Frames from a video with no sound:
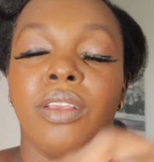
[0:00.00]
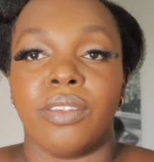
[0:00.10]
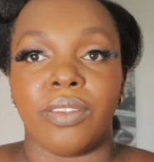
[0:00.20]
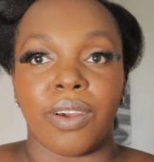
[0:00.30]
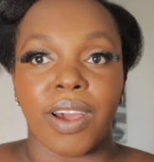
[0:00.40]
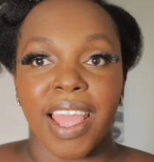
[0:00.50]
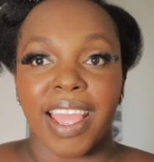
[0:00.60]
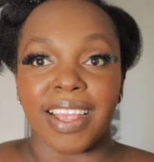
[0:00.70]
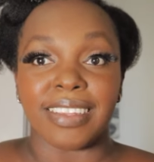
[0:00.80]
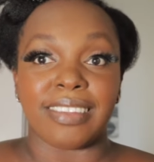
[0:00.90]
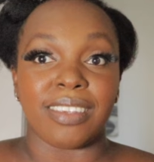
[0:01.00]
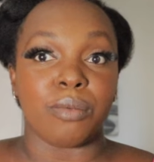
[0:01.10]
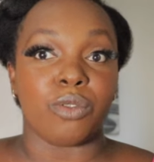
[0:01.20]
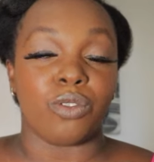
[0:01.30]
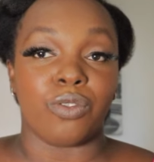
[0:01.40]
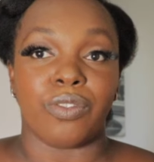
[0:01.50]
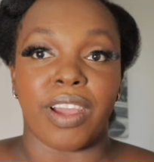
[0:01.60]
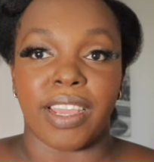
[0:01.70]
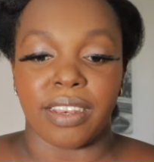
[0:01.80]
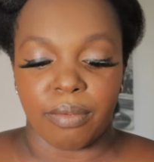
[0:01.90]
So I can't seem to
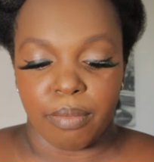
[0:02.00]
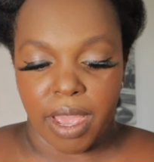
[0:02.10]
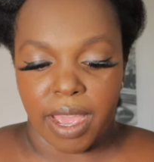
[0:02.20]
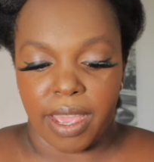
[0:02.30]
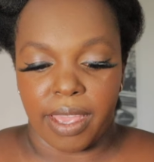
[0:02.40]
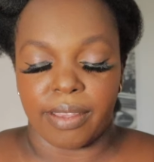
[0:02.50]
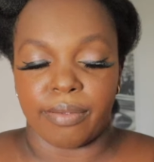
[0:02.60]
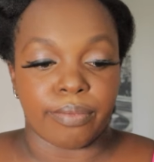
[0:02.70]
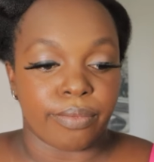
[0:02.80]
find my